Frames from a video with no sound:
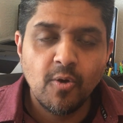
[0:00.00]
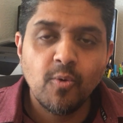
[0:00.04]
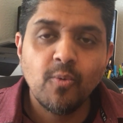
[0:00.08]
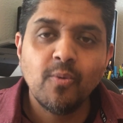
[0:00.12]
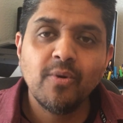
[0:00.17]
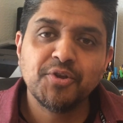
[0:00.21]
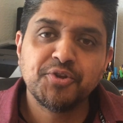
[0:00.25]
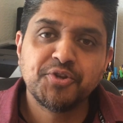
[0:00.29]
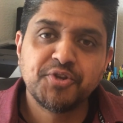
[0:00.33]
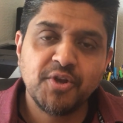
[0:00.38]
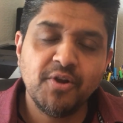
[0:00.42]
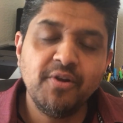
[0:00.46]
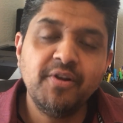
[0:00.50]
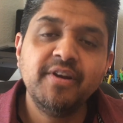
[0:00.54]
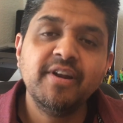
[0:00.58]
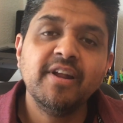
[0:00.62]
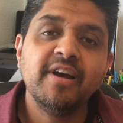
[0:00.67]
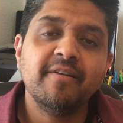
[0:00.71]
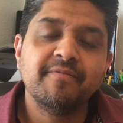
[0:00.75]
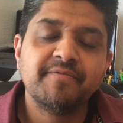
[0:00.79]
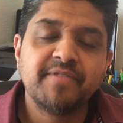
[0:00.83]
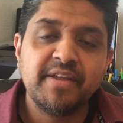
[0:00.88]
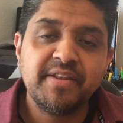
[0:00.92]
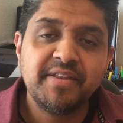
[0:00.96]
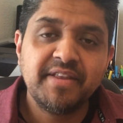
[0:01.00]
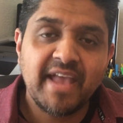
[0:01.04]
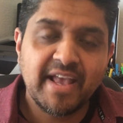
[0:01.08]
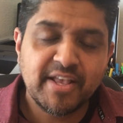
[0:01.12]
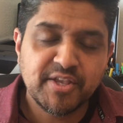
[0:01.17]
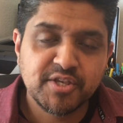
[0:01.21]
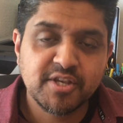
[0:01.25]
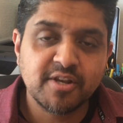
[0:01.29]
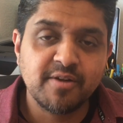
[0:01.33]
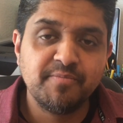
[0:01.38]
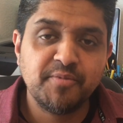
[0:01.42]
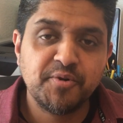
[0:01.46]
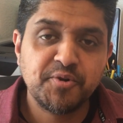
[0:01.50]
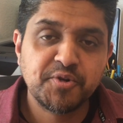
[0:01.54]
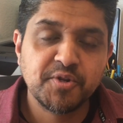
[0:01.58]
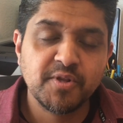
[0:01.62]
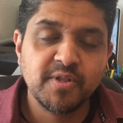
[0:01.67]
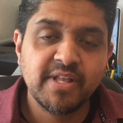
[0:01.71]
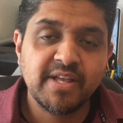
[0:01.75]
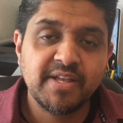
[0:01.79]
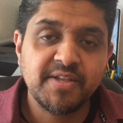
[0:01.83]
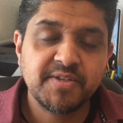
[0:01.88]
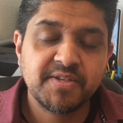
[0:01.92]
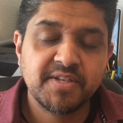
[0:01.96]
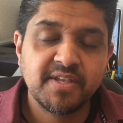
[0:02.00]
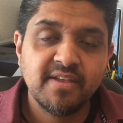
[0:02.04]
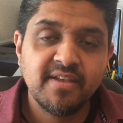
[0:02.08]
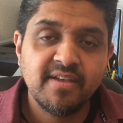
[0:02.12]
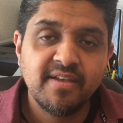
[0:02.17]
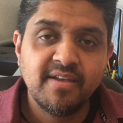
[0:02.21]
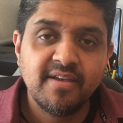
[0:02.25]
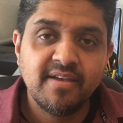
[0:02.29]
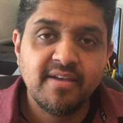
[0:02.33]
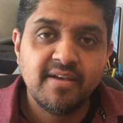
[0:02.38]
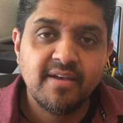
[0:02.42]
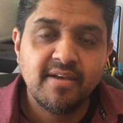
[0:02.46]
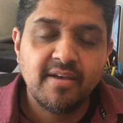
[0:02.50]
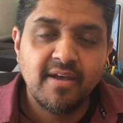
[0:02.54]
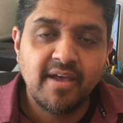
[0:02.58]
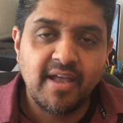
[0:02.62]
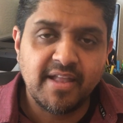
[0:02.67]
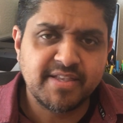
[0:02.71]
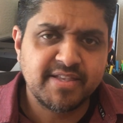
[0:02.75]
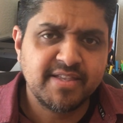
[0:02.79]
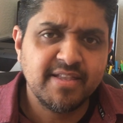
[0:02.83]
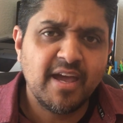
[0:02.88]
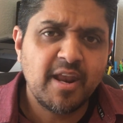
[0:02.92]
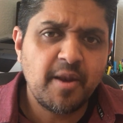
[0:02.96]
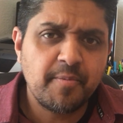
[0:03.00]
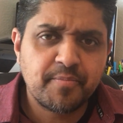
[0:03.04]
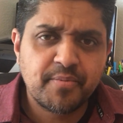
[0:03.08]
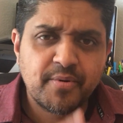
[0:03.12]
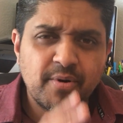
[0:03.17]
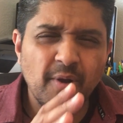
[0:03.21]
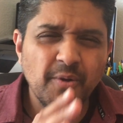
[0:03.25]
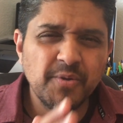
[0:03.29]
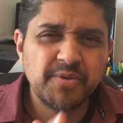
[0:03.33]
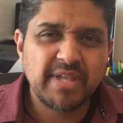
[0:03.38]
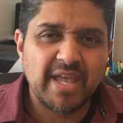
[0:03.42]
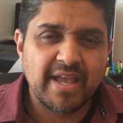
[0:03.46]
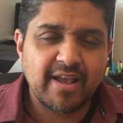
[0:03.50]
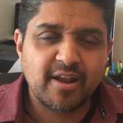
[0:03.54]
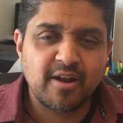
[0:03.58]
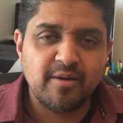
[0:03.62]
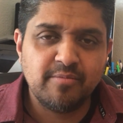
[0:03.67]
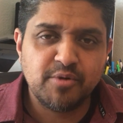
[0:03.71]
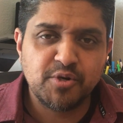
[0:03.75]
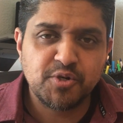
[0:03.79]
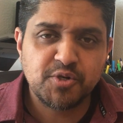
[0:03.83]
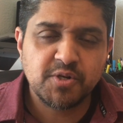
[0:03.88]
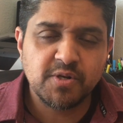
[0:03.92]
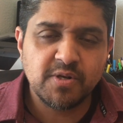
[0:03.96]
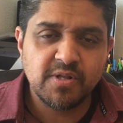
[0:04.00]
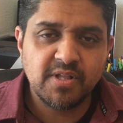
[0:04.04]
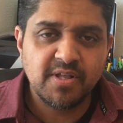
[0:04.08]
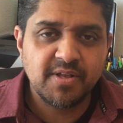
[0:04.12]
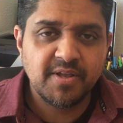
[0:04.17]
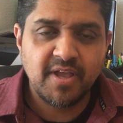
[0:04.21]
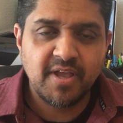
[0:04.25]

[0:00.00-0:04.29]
Well, sure enough, the next commercial it's not a Prozac commercial.